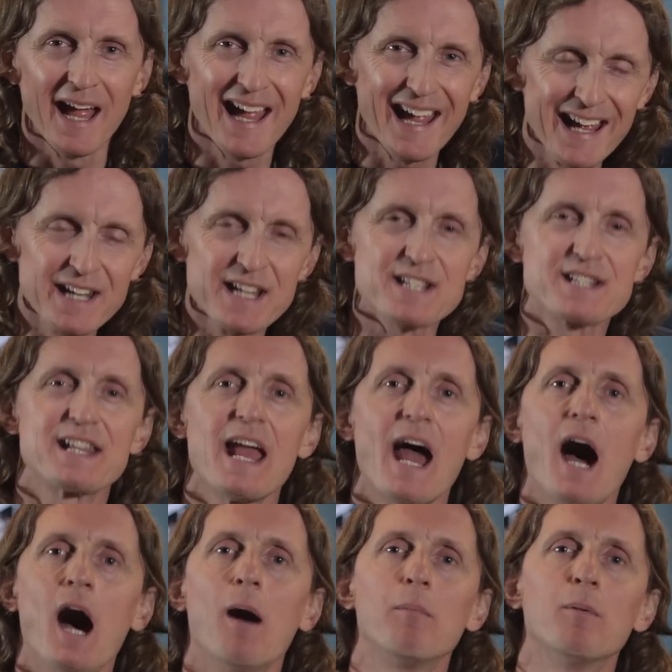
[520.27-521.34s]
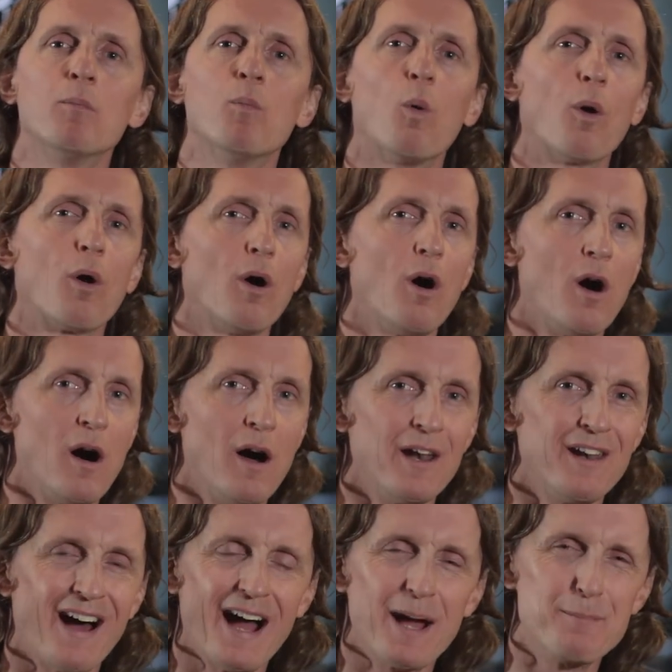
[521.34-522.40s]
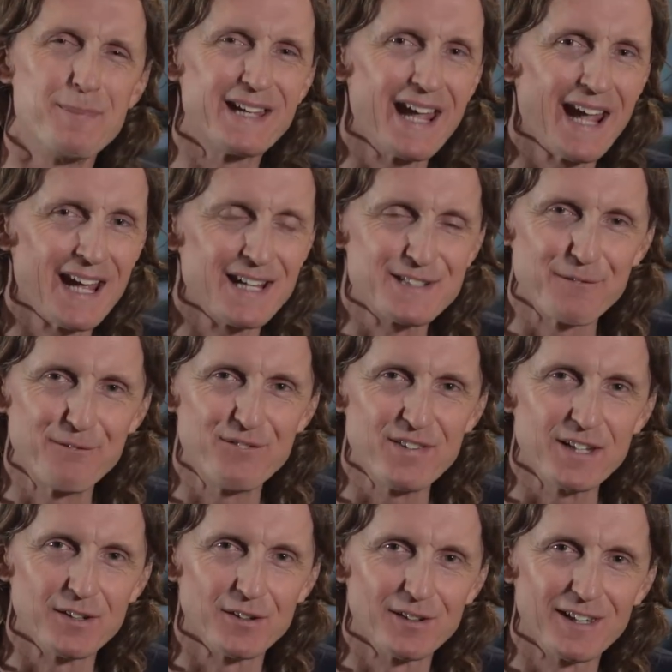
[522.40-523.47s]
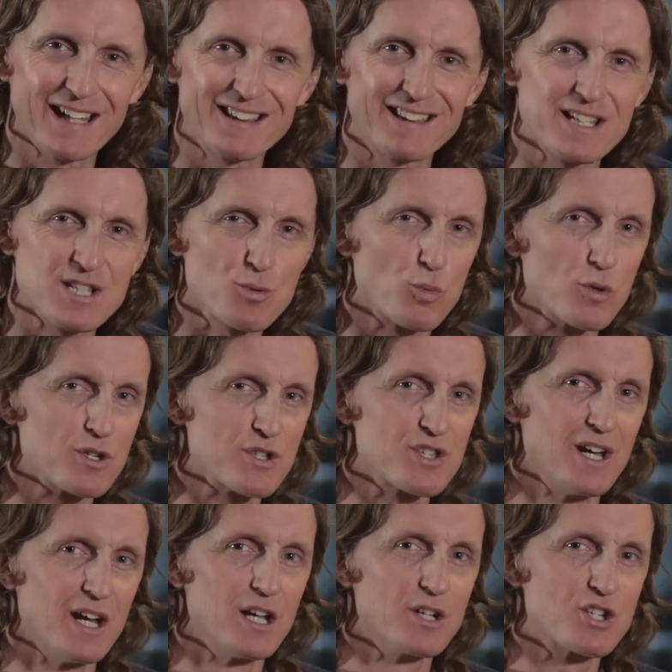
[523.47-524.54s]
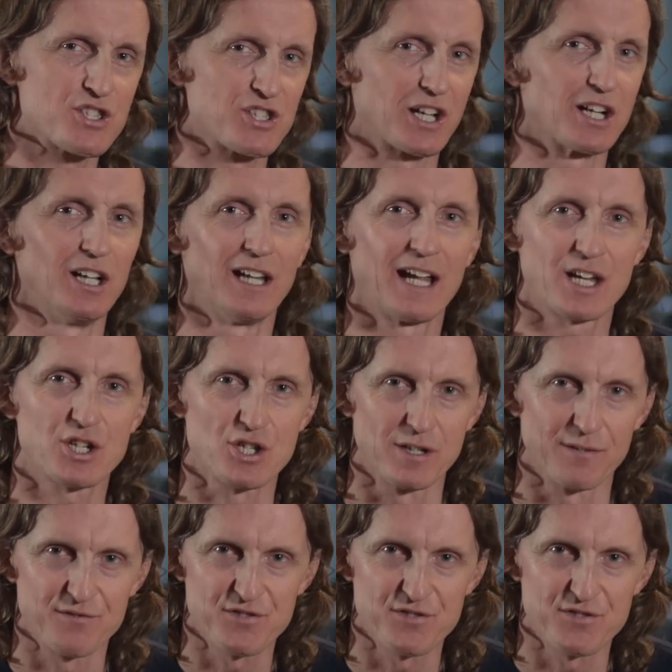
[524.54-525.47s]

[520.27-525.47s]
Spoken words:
and as the album wore on, I began to feel like this was just a collection of